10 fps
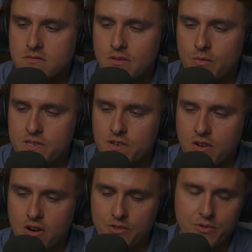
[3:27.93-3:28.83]
What's it
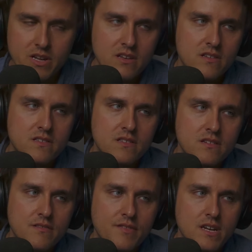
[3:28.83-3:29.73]
called, right? It's
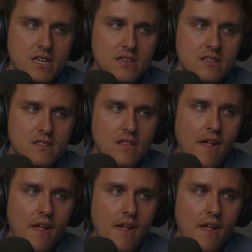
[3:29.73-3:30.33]
a fucking.